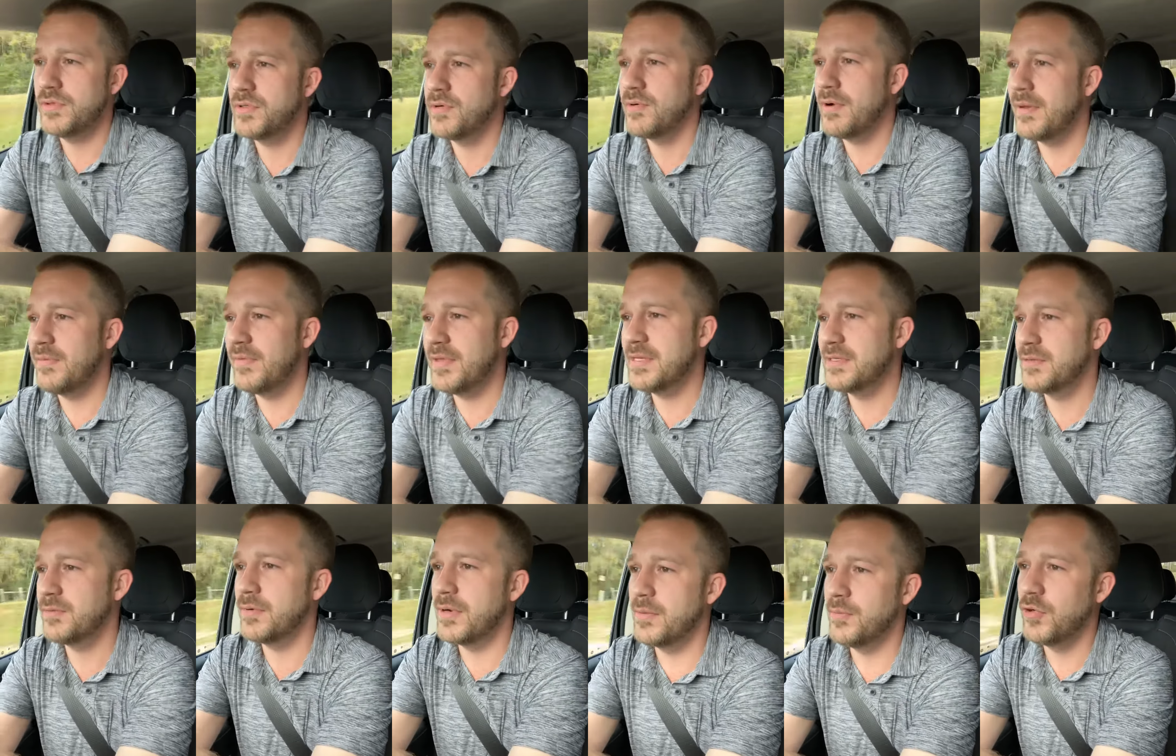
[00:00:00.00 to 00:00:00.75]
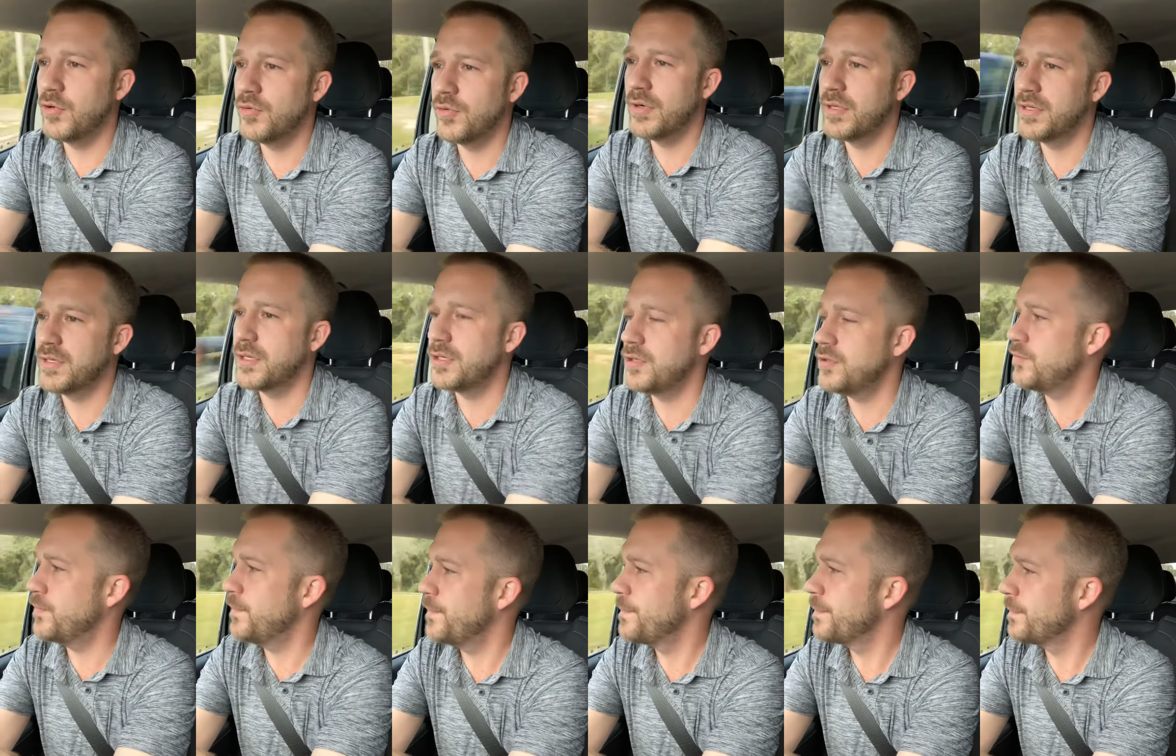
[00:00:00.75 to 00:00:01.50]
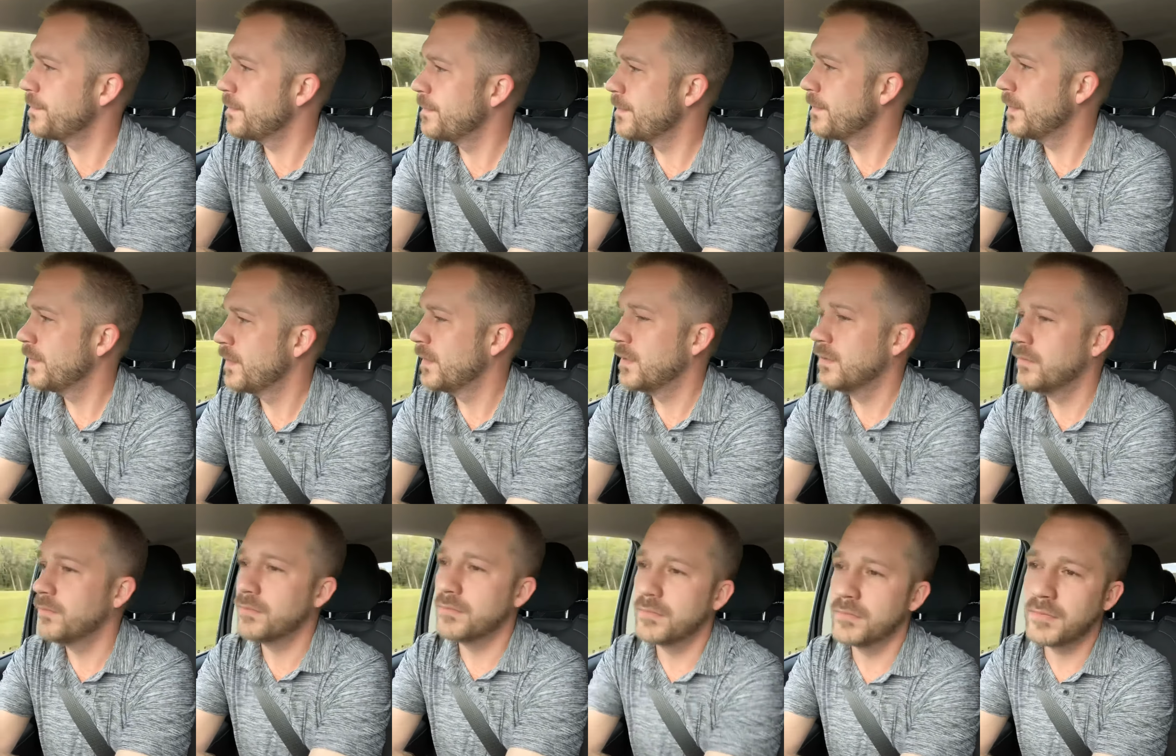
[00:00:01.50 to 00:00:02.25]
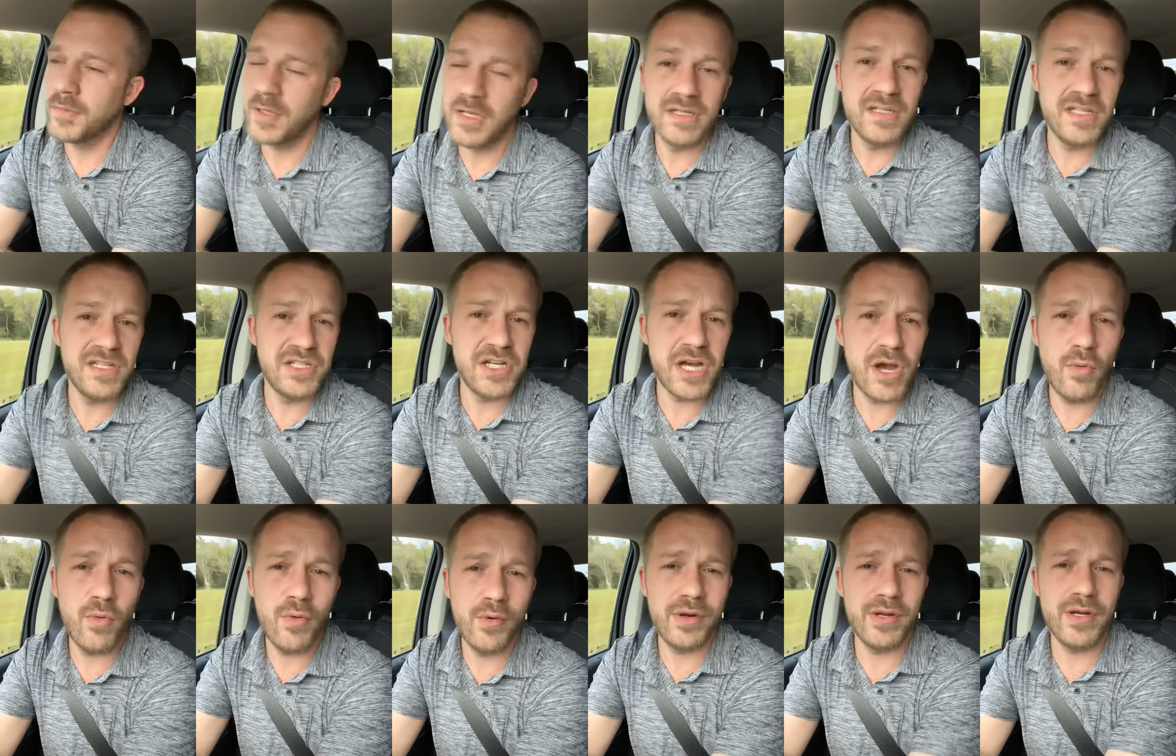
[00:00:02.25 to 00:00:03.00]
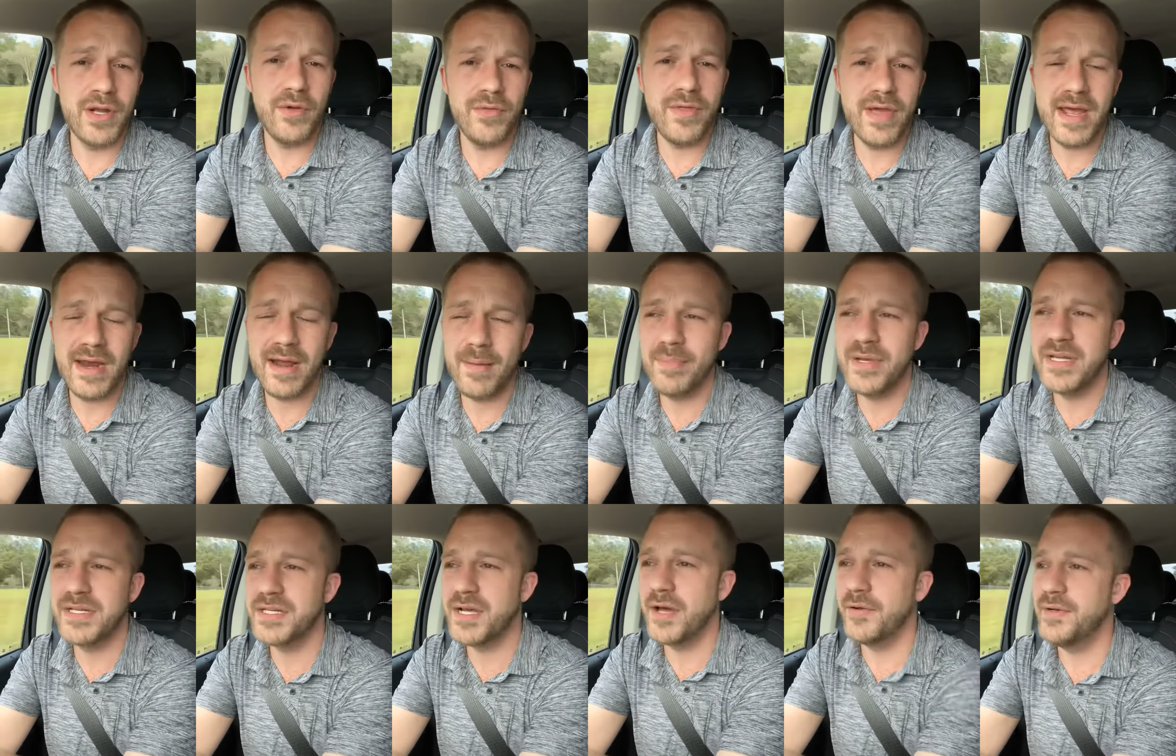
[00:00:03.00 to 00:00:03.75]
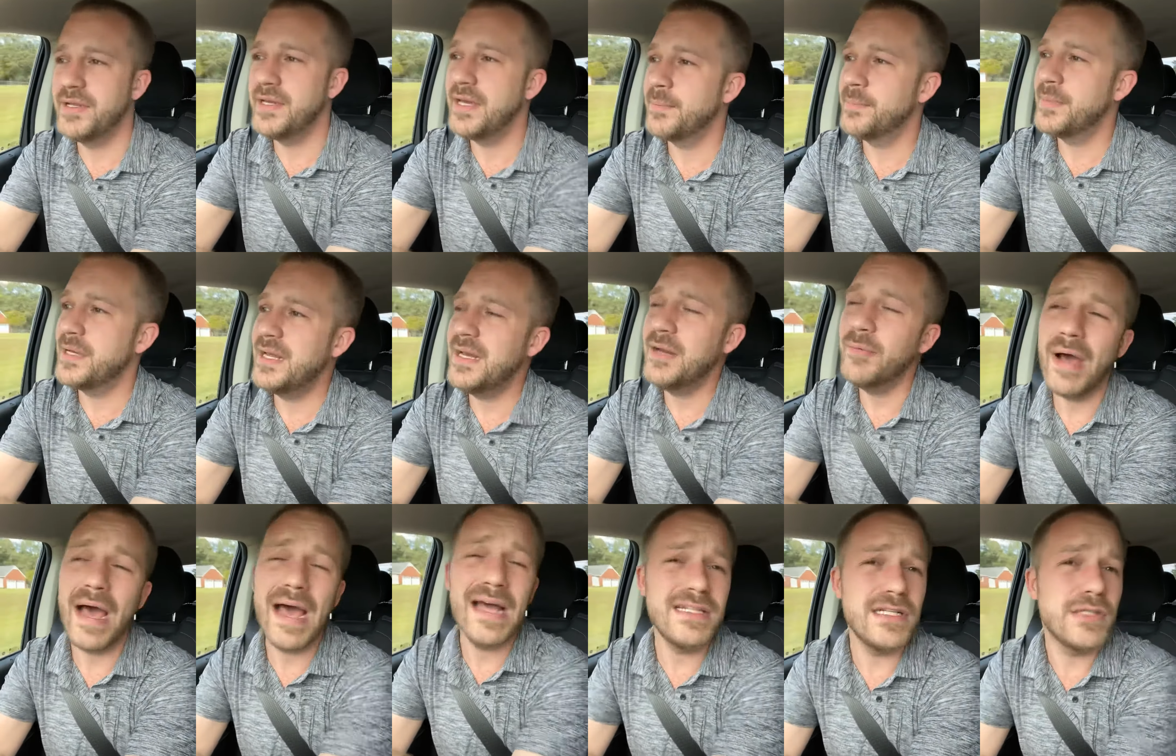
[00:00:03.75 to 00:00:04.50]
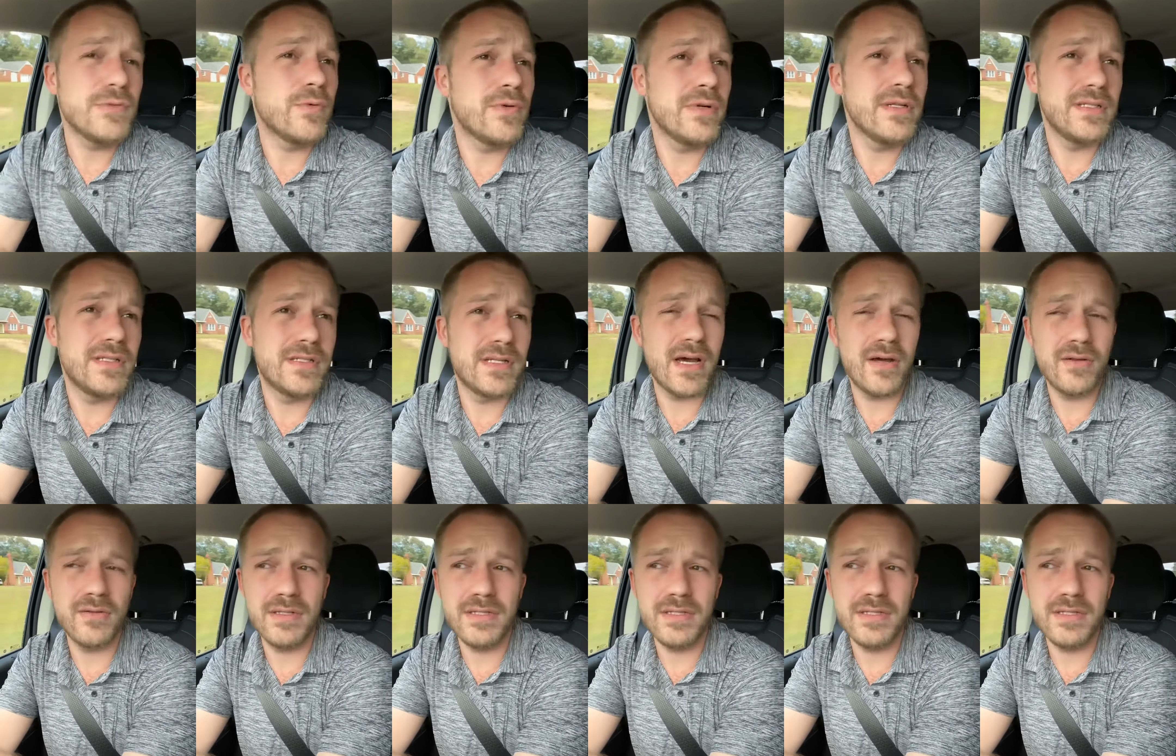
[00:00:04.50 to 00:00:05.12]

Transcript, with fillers: So I, that's what I'm going to do. Did y'all want to know that? I bet y'all didn't. But anyway, I just wanted to talk to